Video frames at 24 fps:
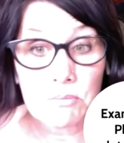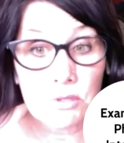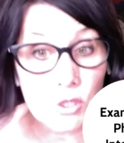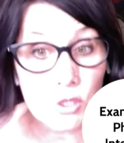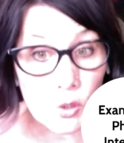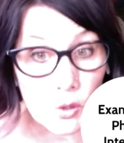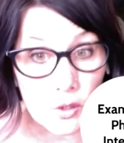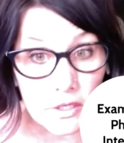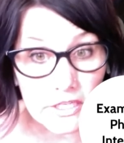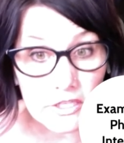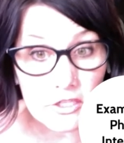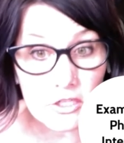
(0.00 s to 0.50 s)

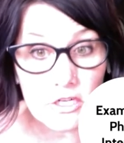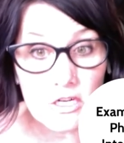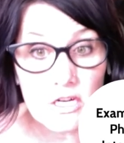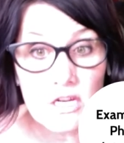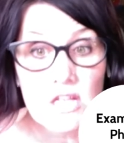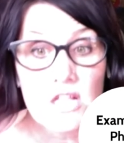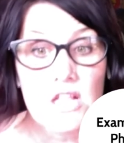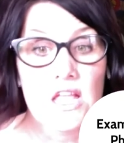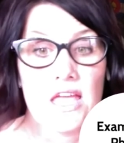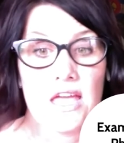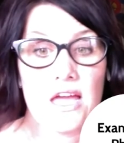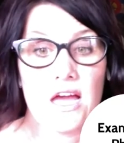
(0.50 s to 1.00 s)
employer?
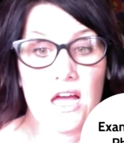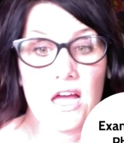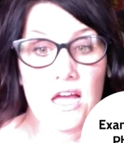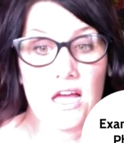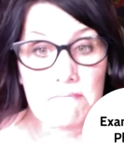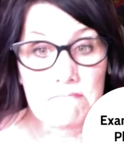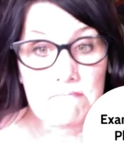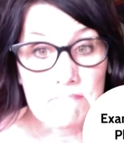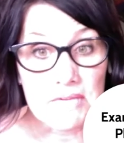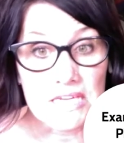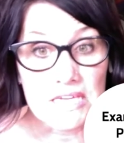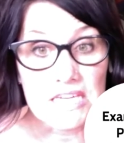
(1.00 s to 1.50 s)

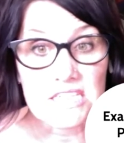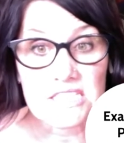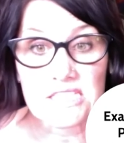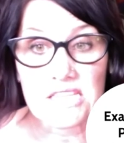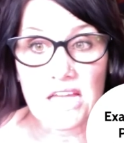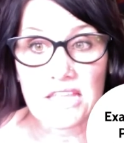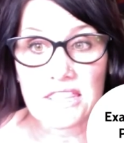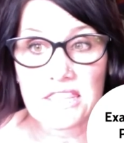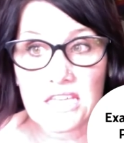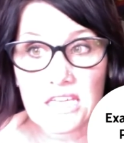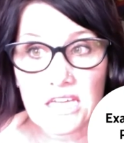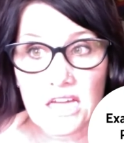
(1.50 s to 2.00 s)

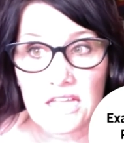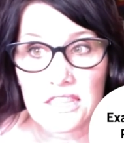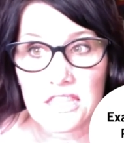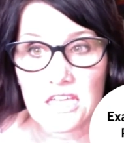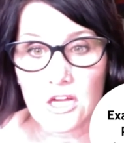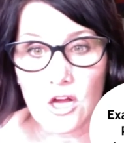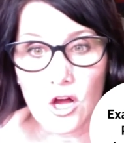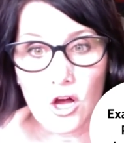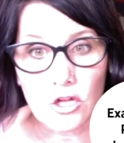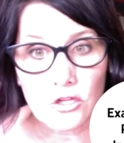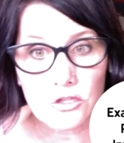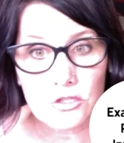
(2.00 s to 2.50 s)
Because I
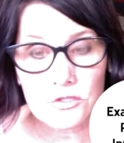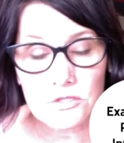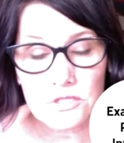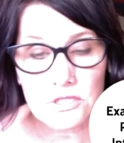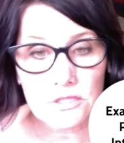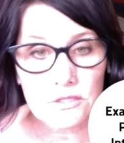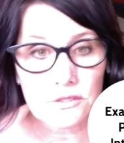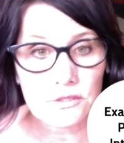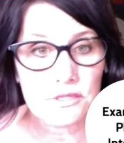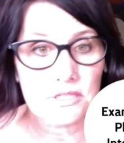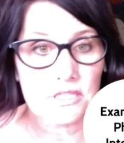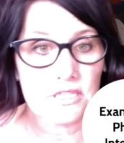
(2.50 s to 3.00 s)
think all
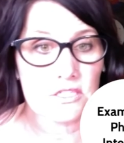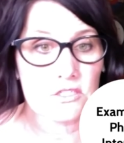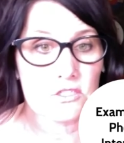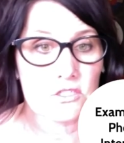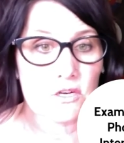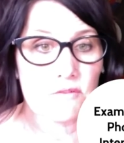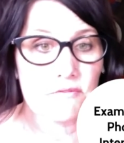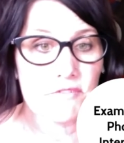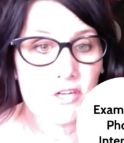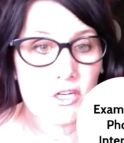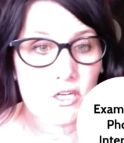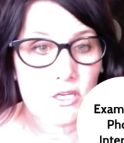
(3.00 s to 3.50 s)
those little
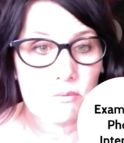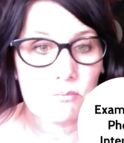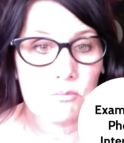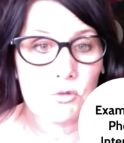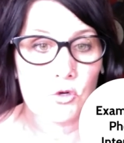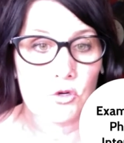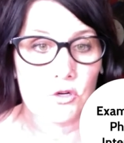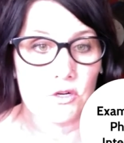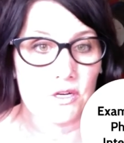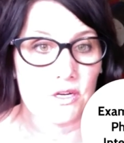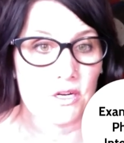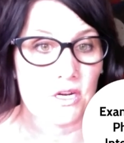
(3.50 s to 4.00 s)
things are very
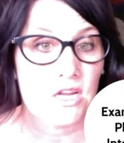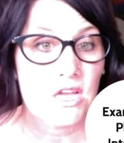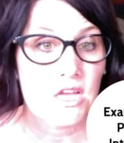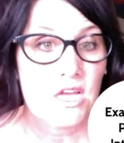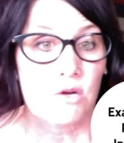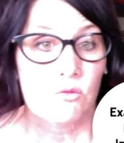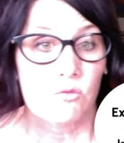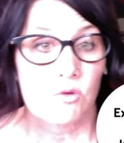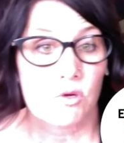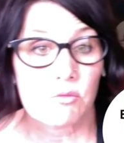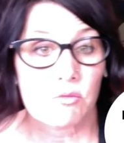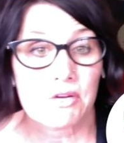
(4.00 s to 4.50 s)
important.
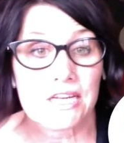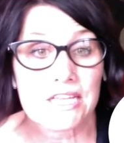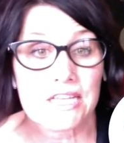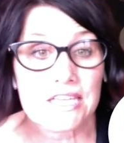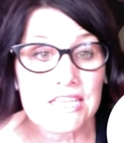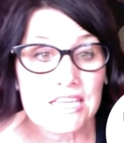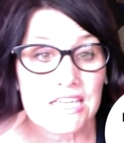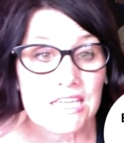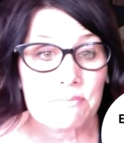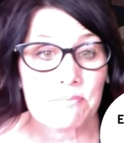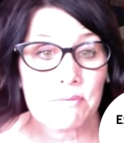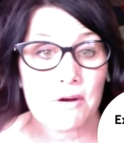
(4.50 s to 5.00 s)
We want
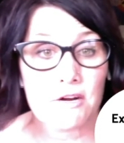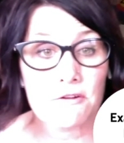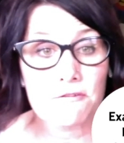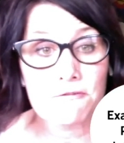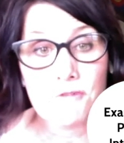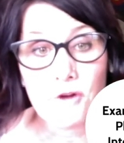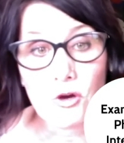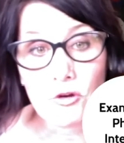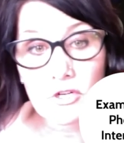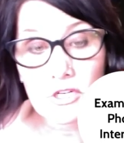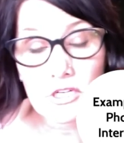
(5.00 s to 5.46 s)
to keep our